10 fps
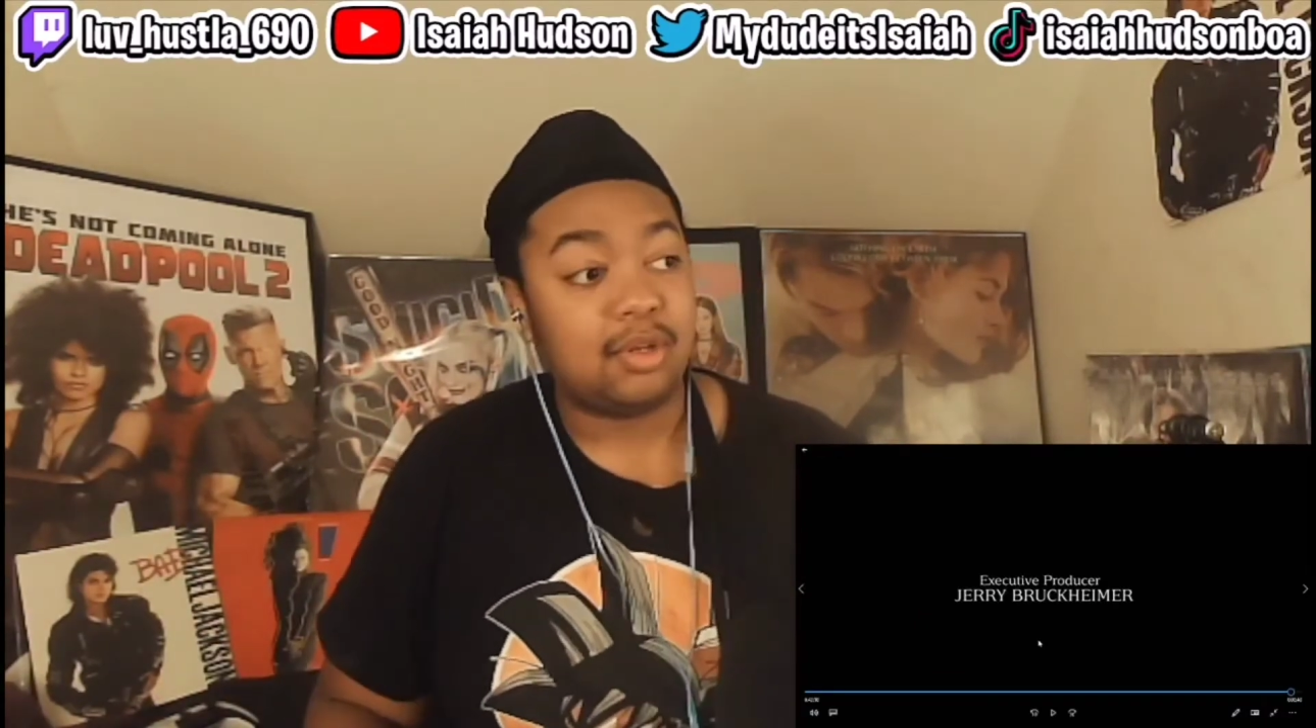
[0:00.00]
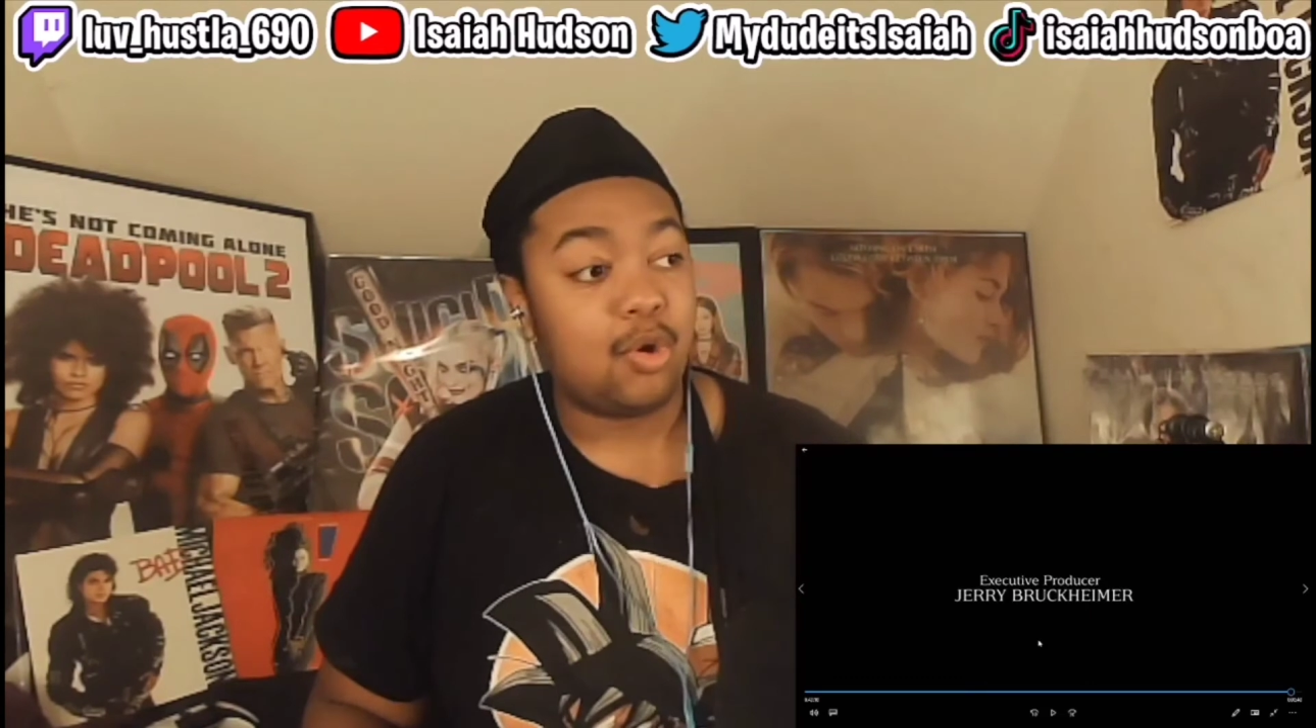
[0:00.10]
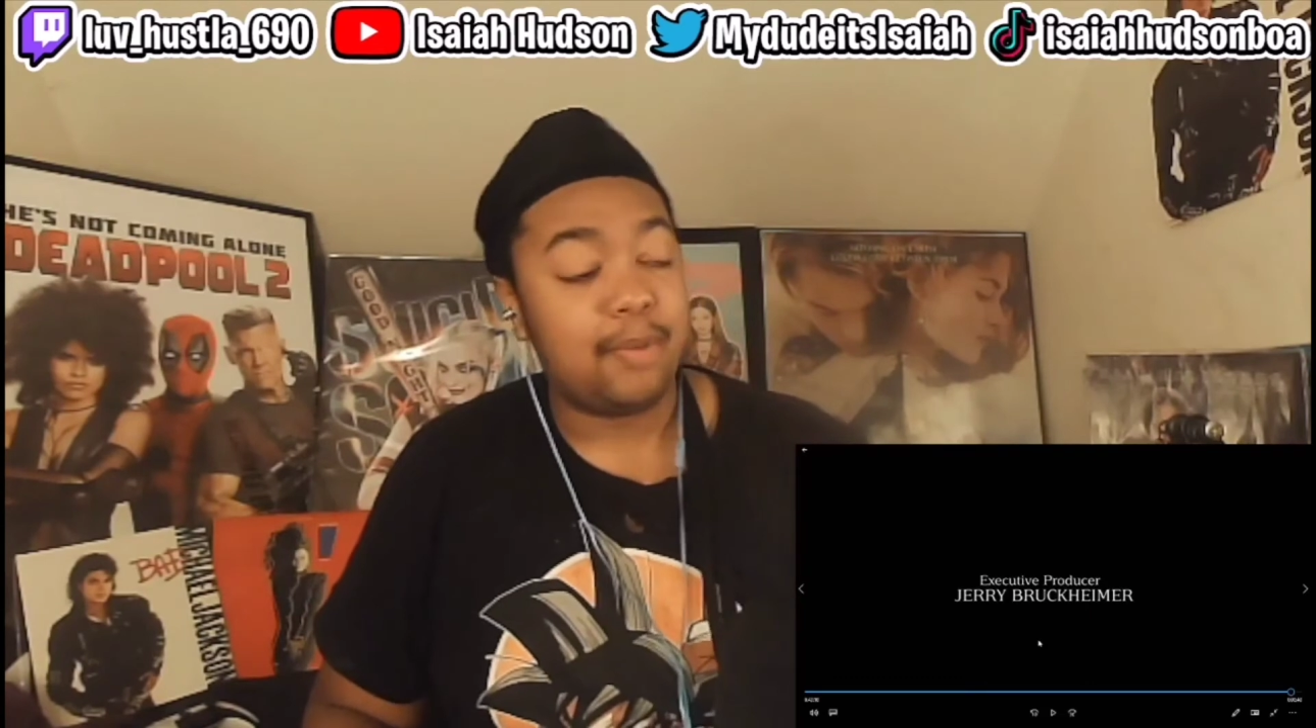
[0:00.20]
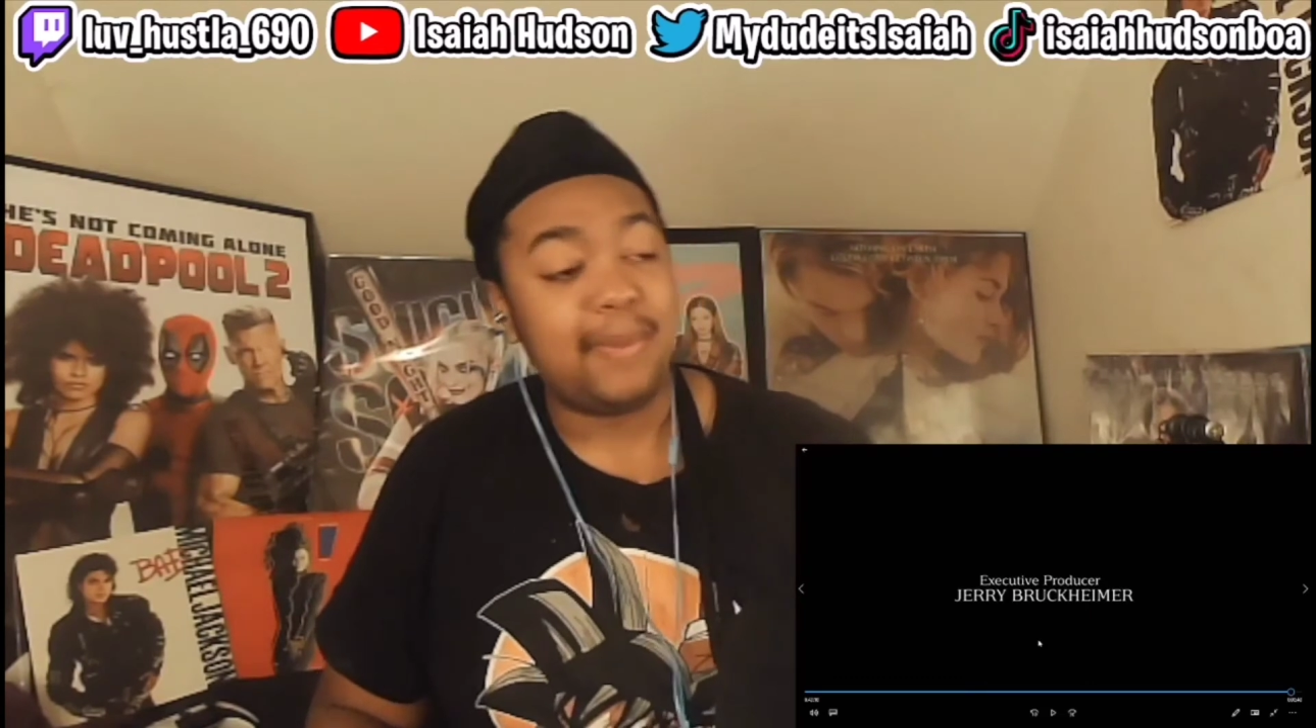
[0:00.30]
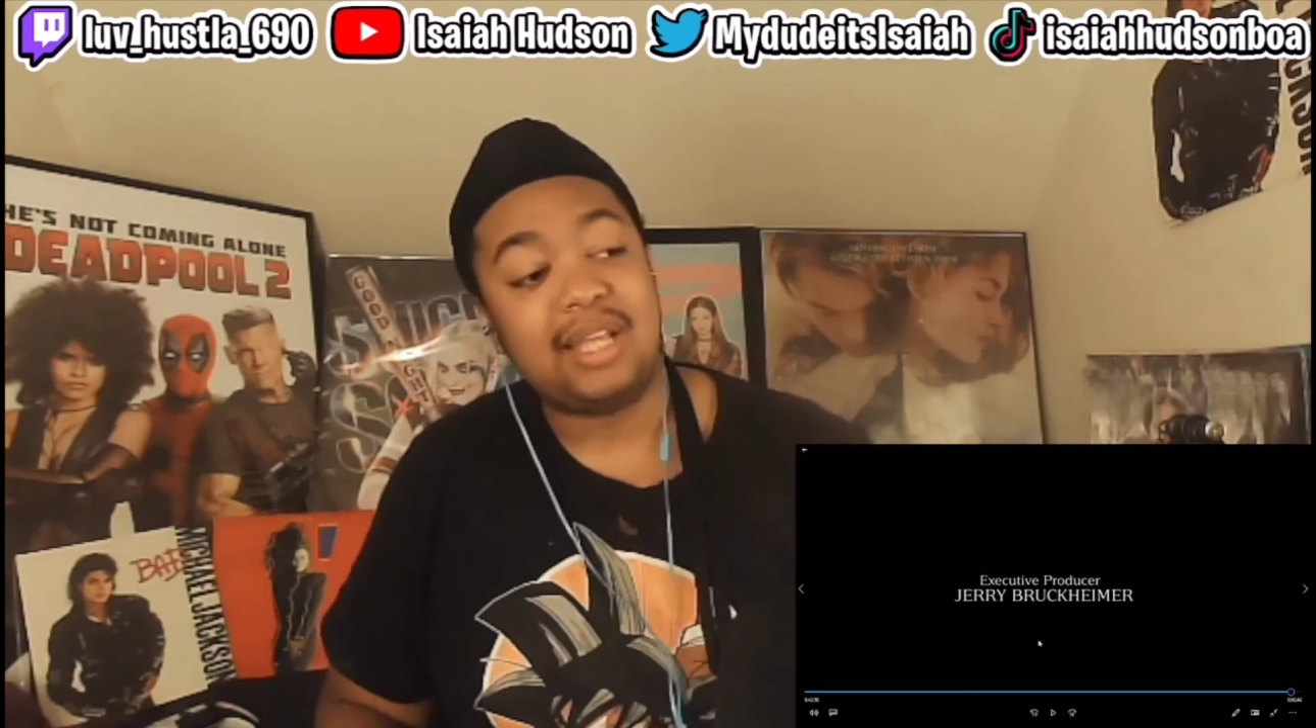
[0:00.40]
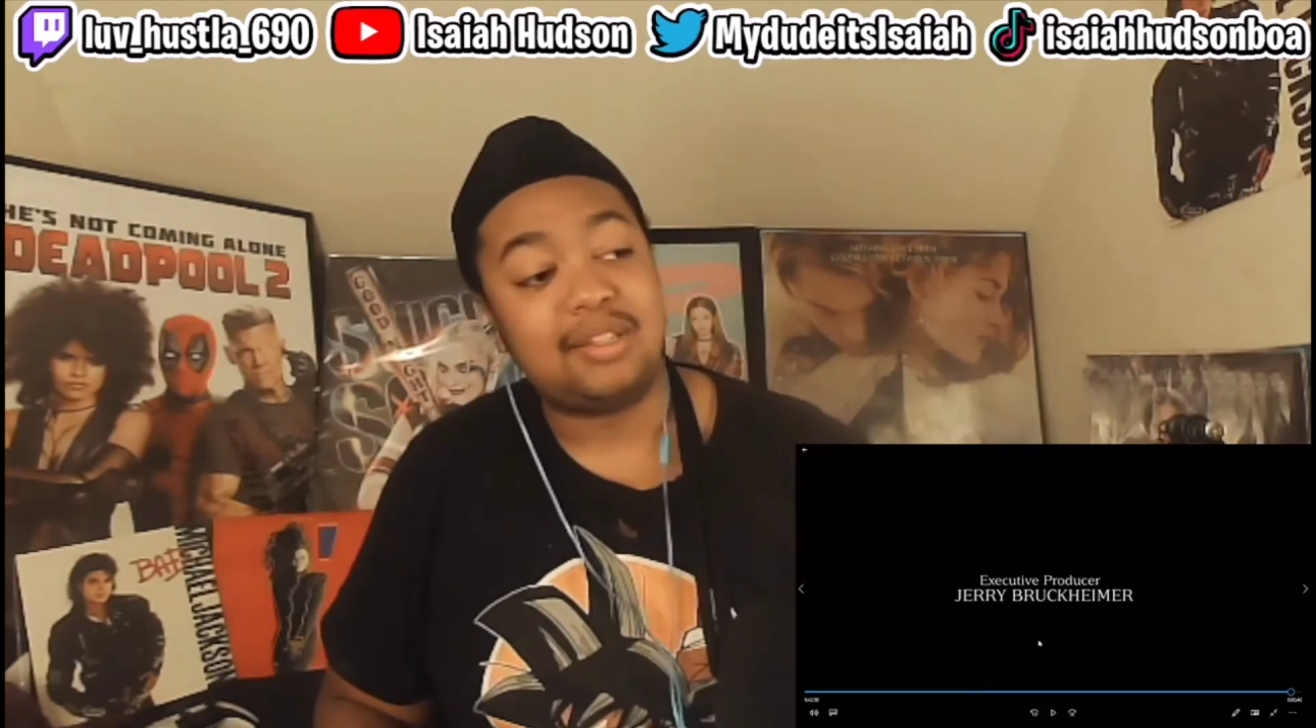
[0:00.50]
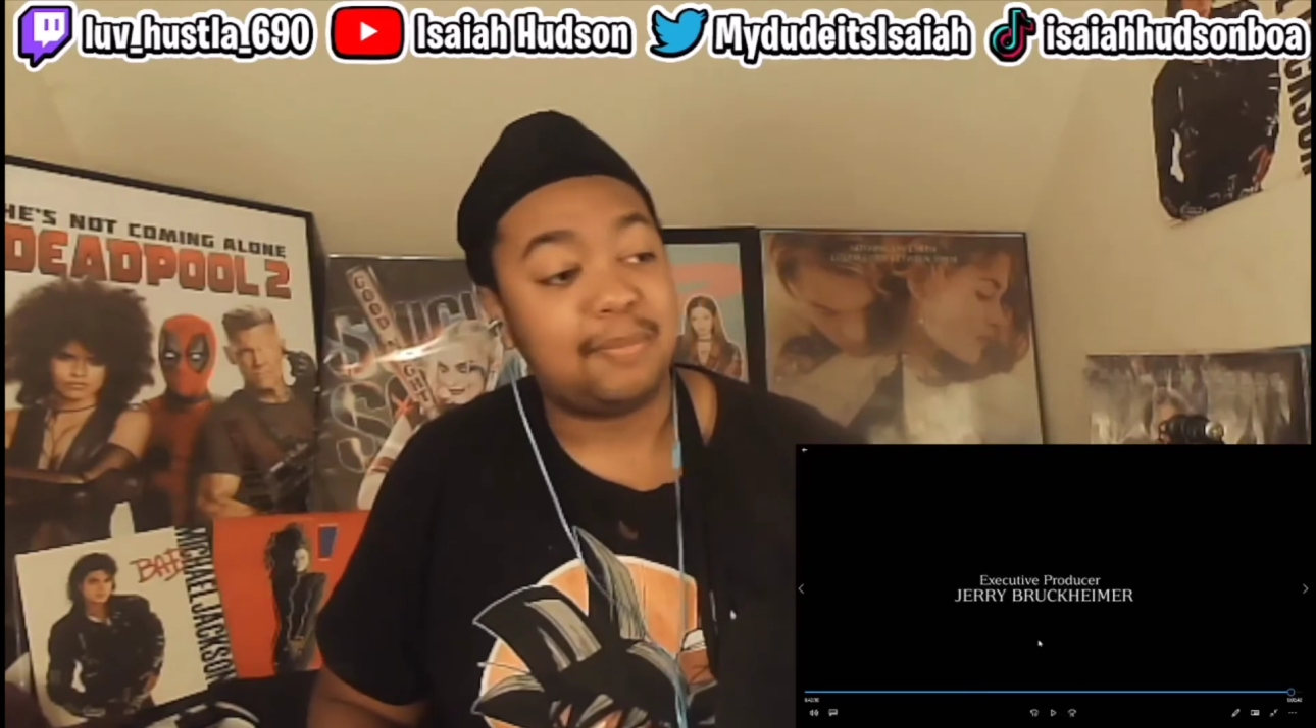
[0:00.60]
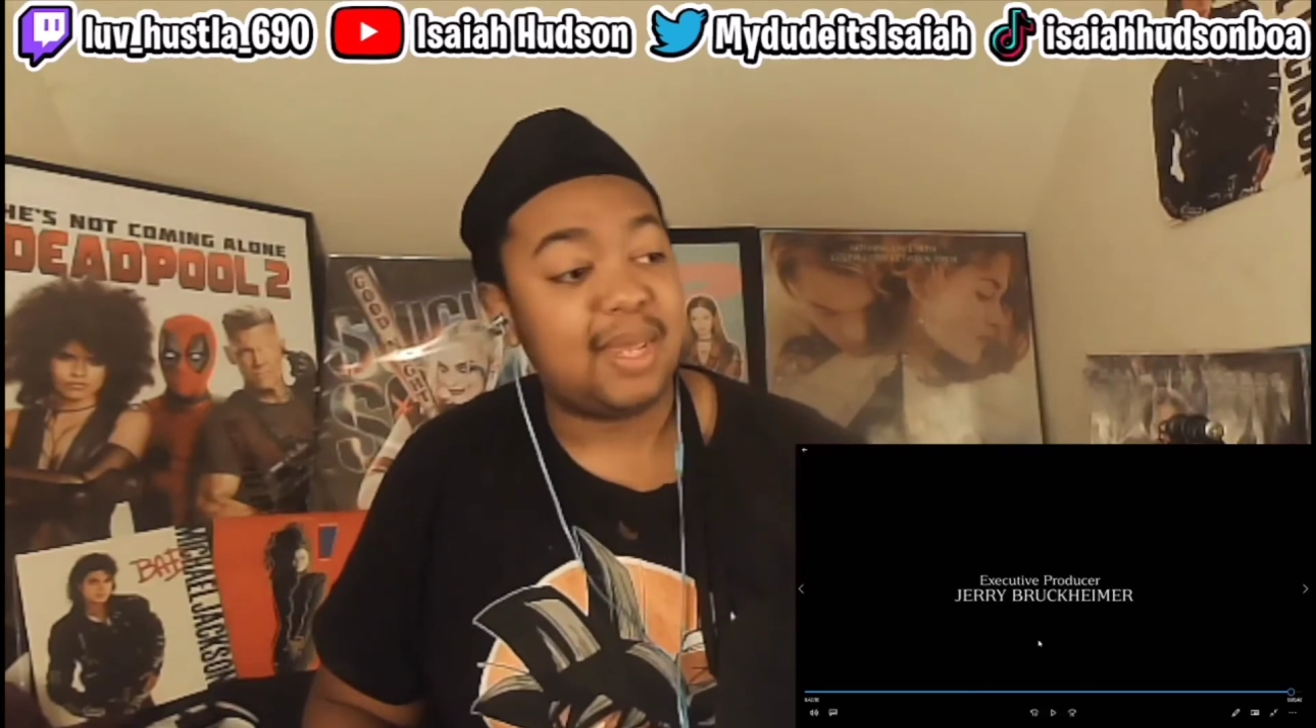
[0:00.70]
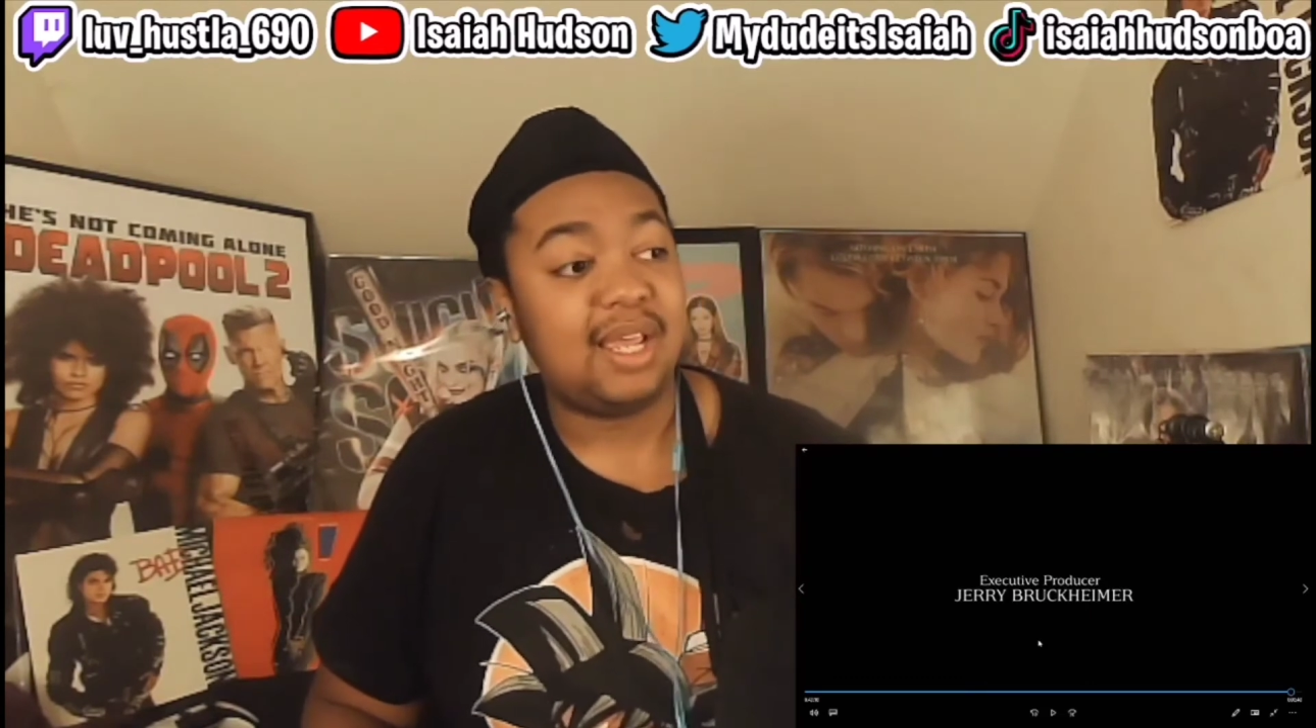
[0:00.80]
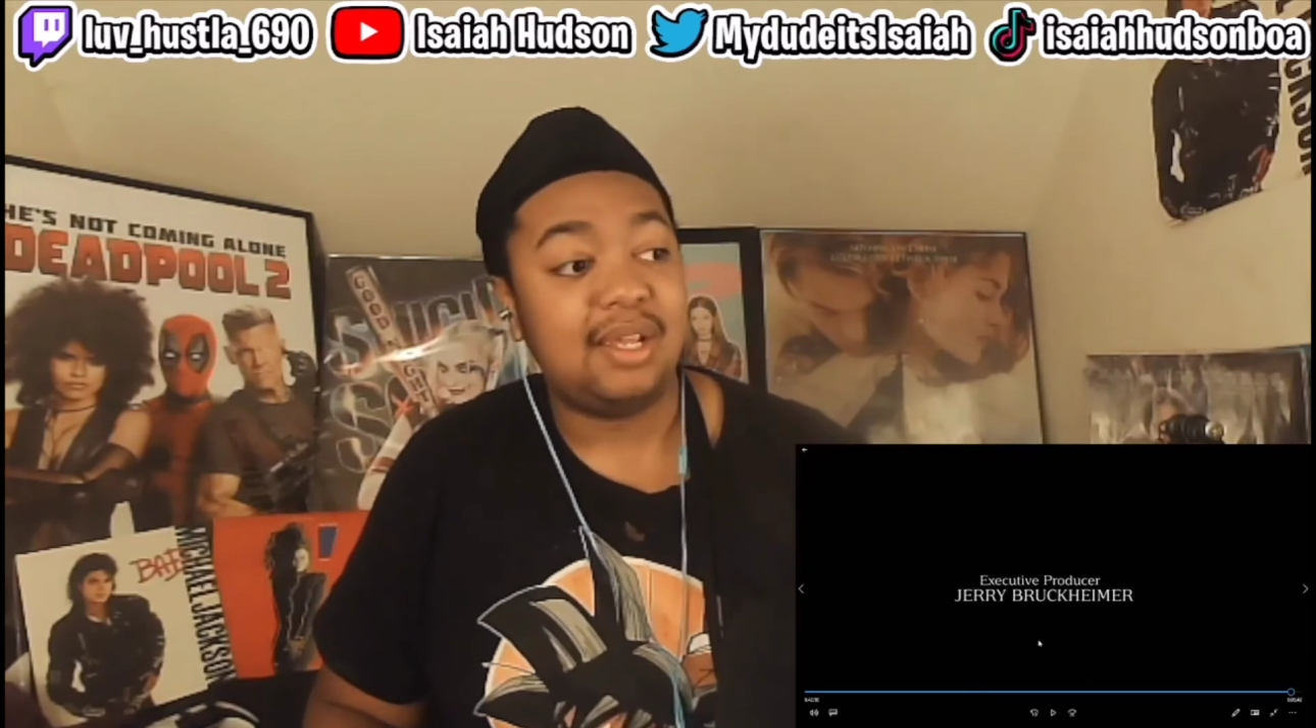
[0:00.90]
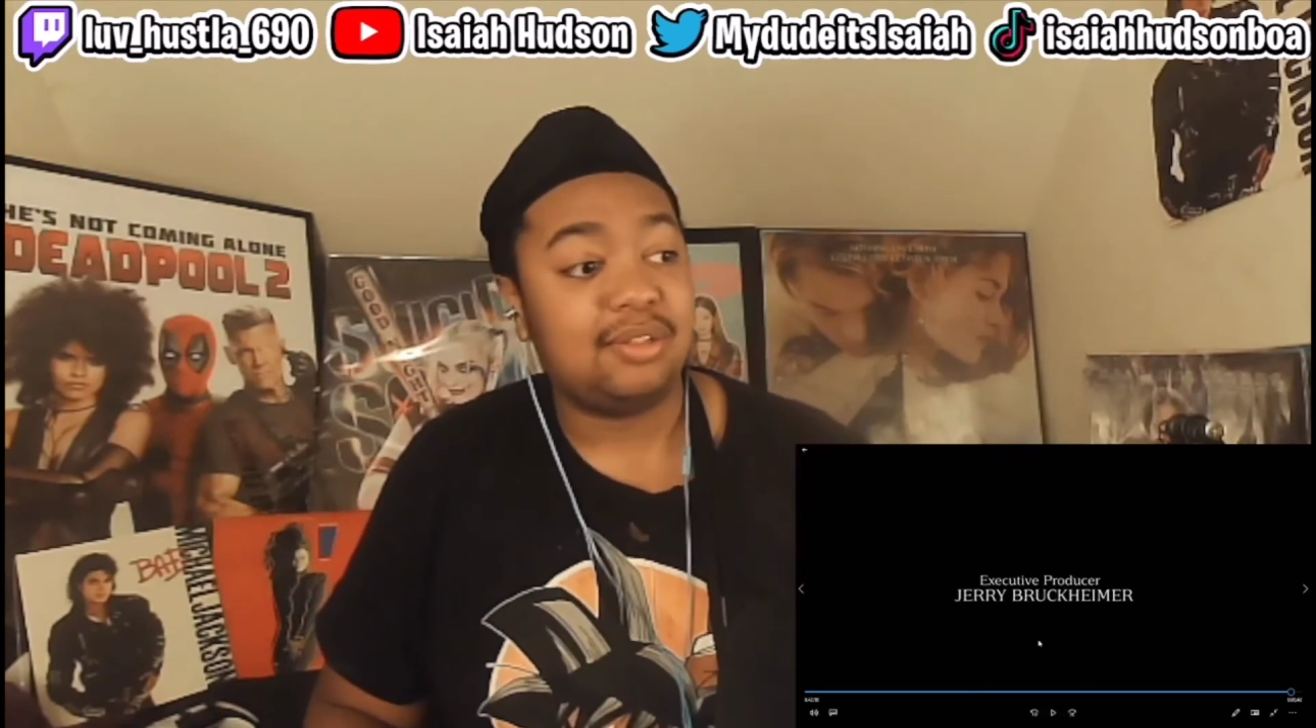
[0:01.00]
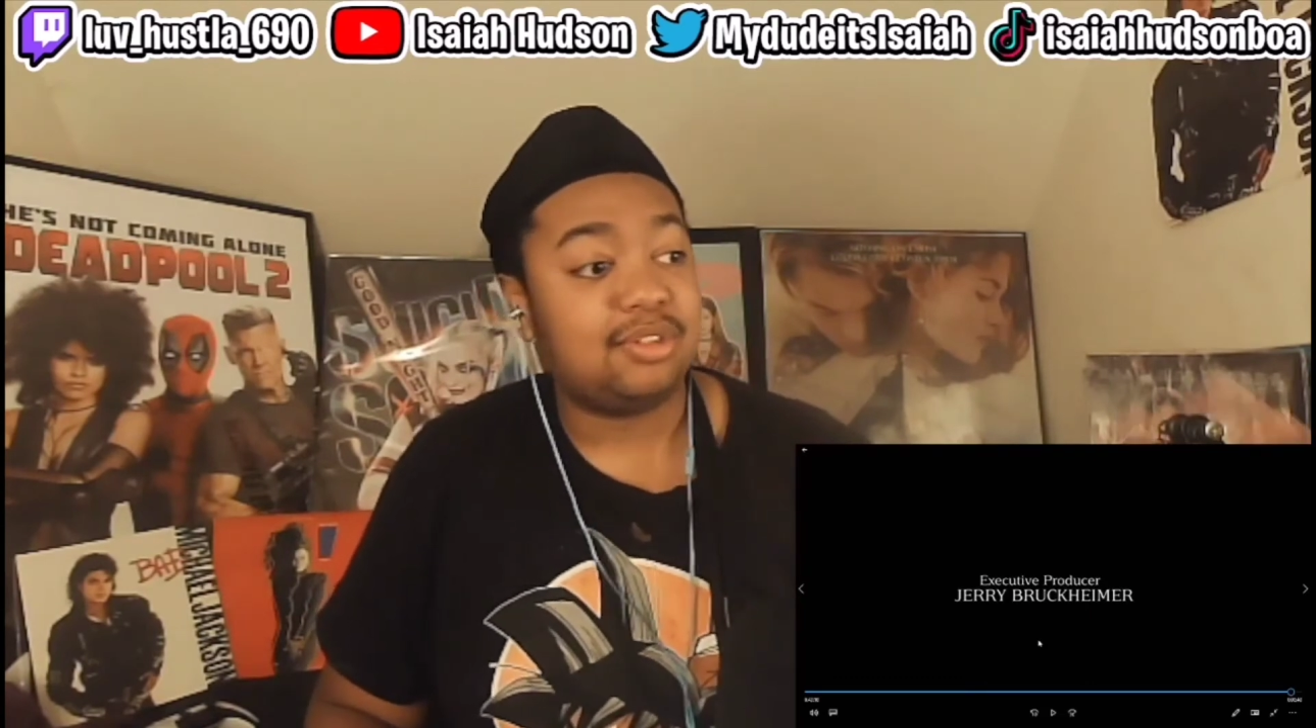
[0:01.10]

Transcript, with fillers: Going back to Maze,